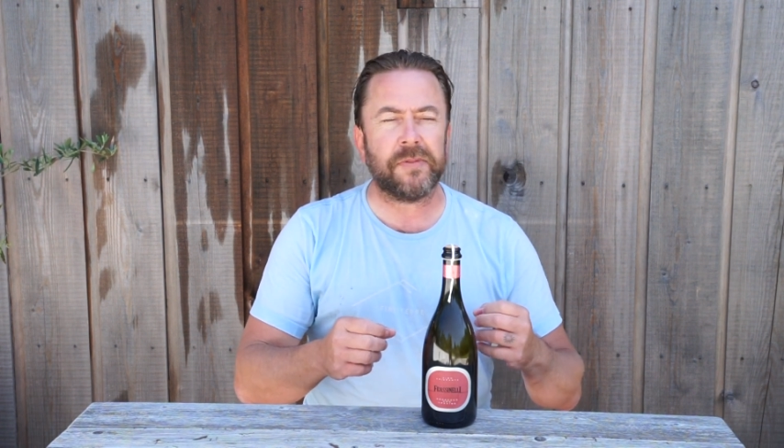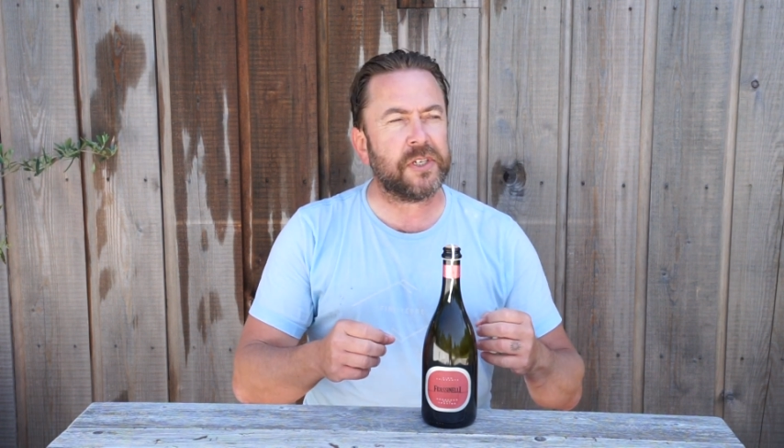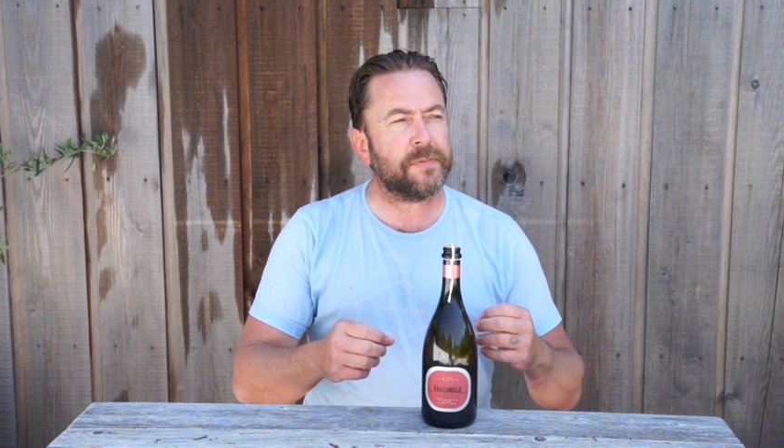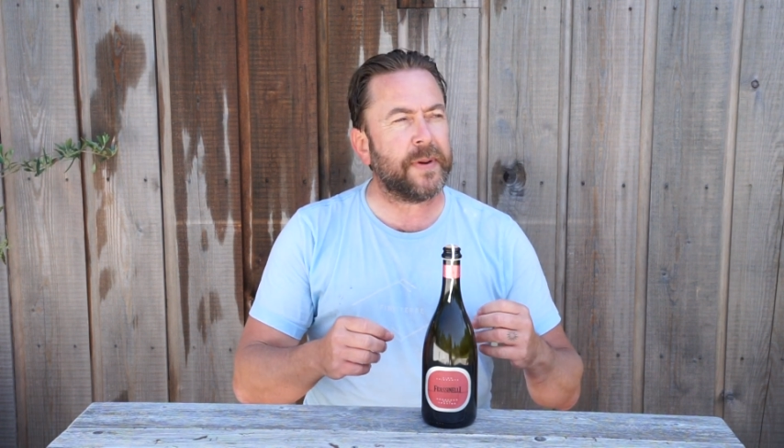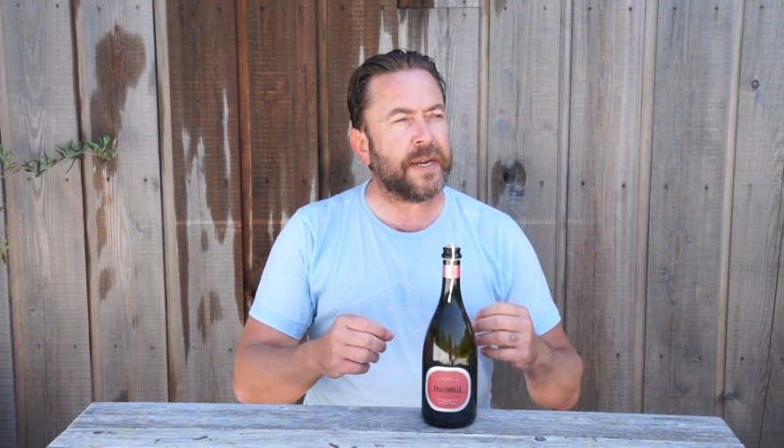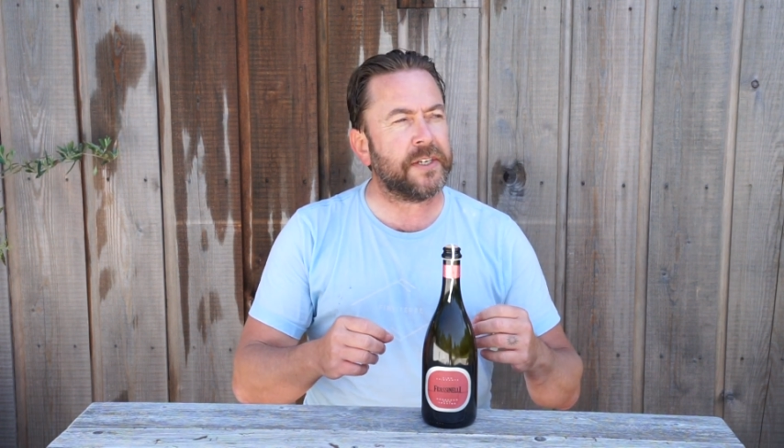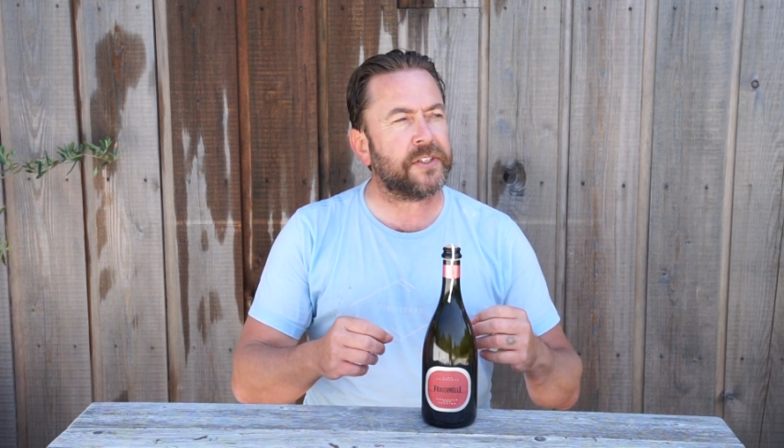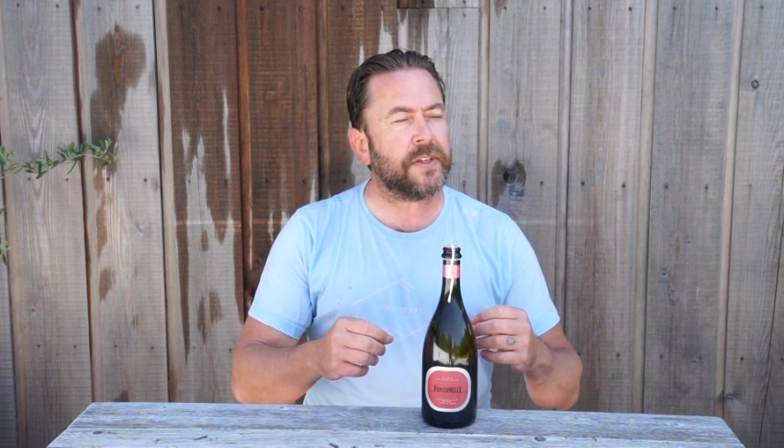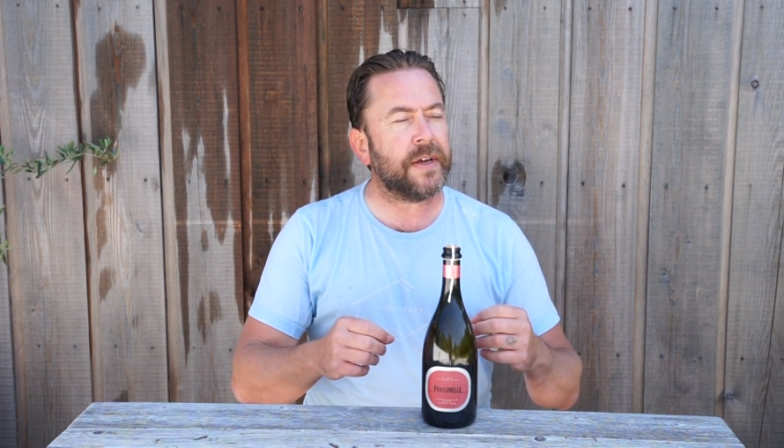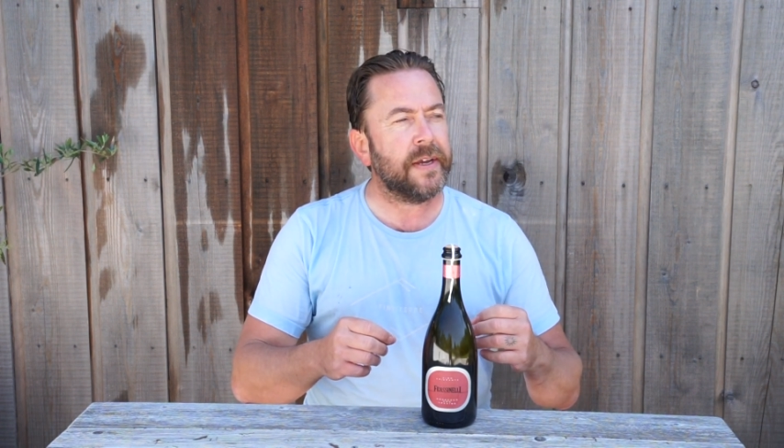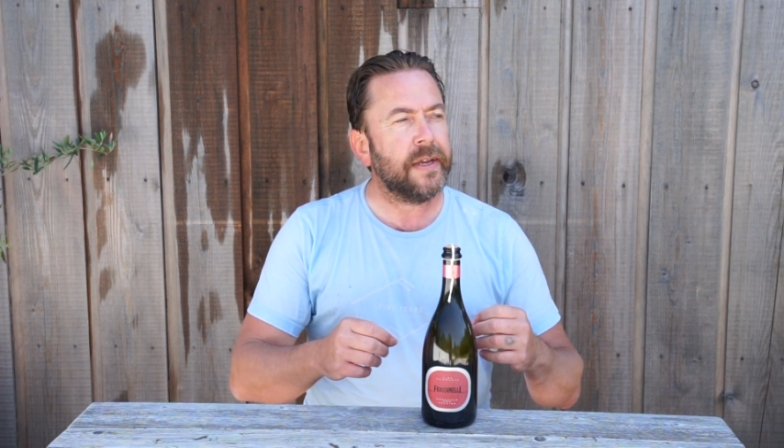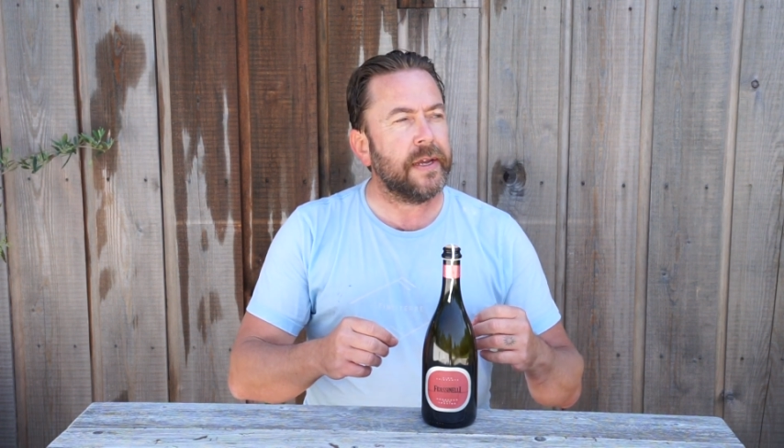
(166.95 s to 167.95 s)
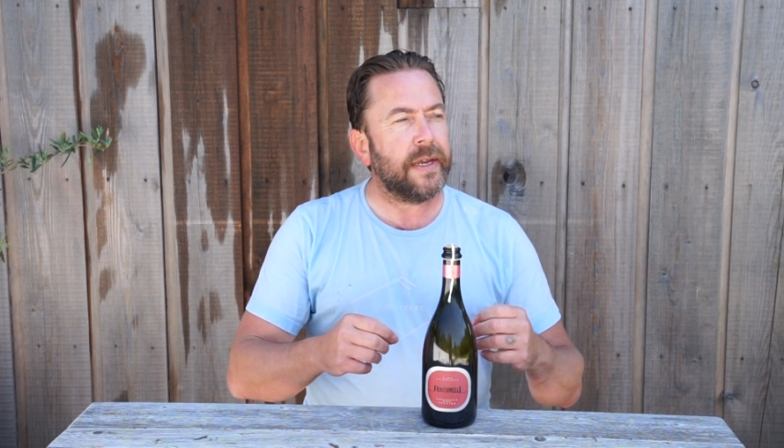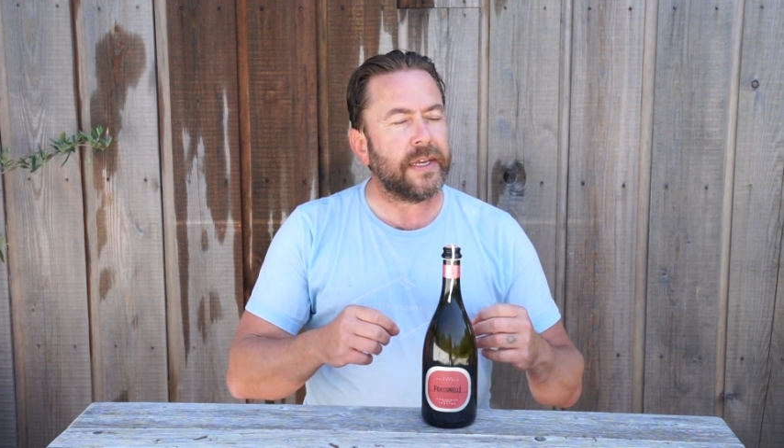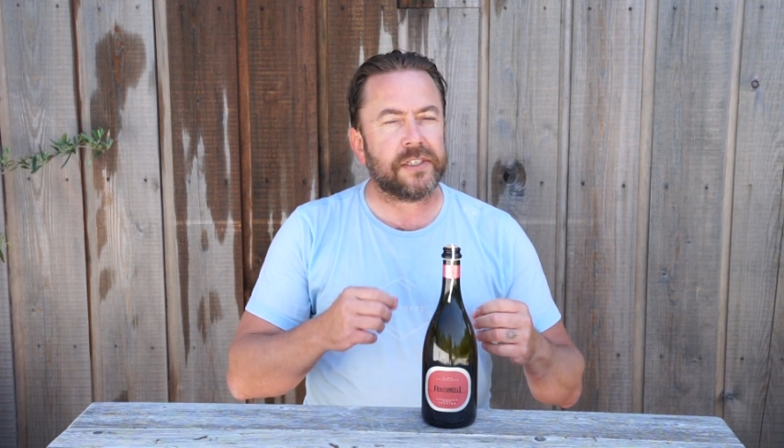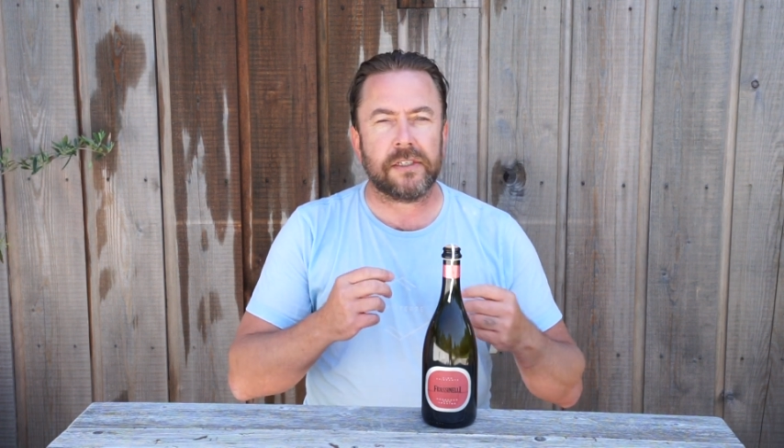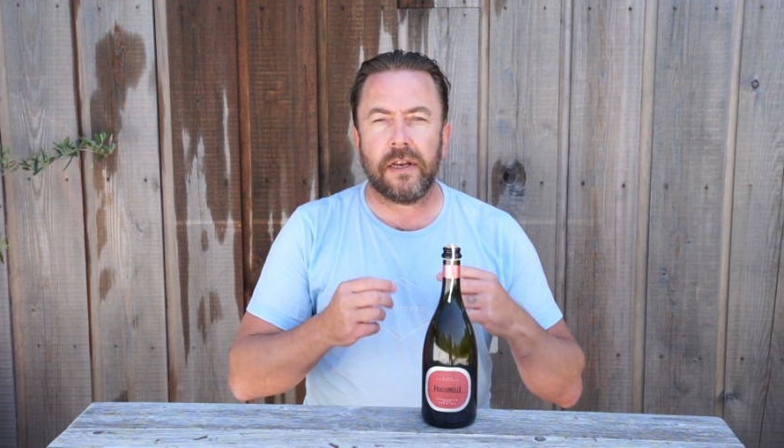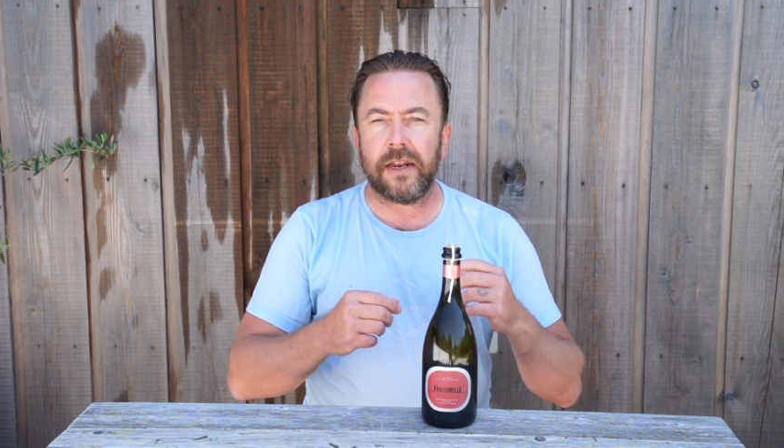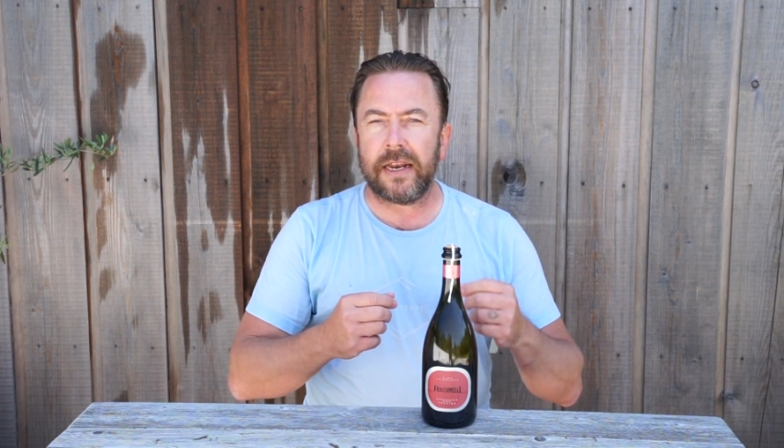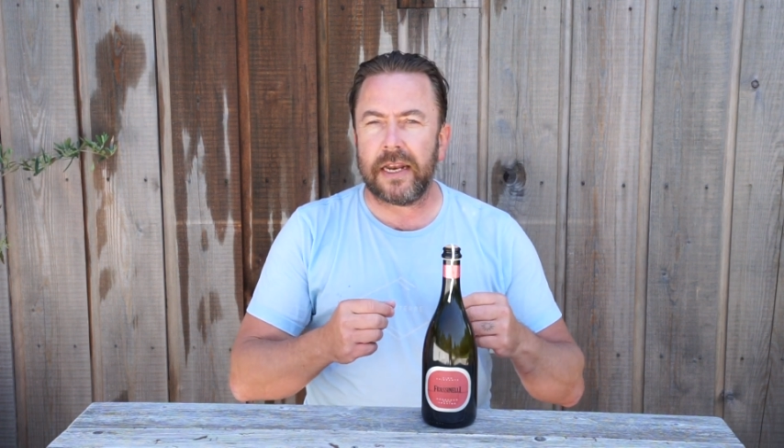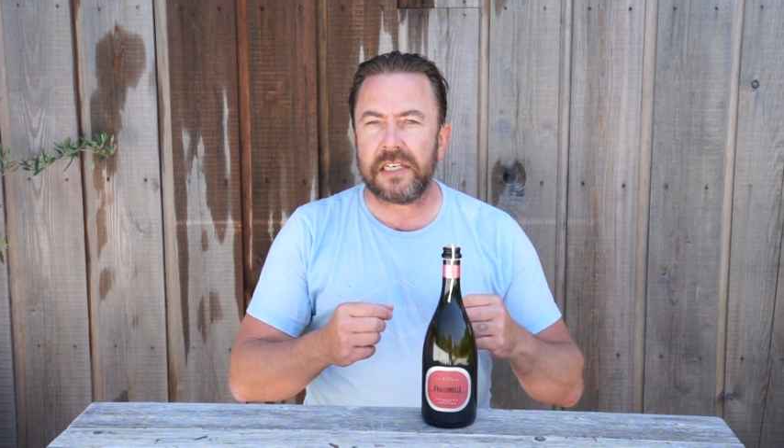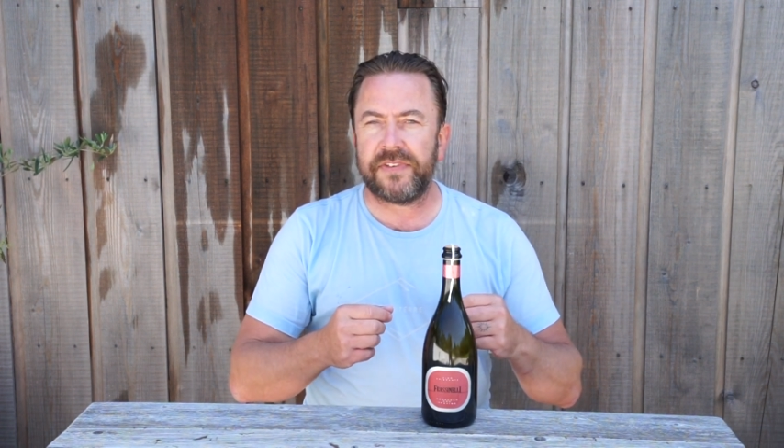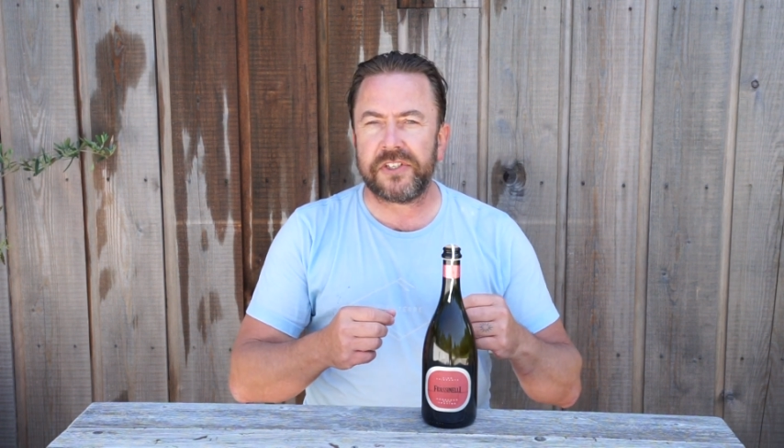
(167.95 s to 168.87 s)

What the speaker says: which means that it's slightly less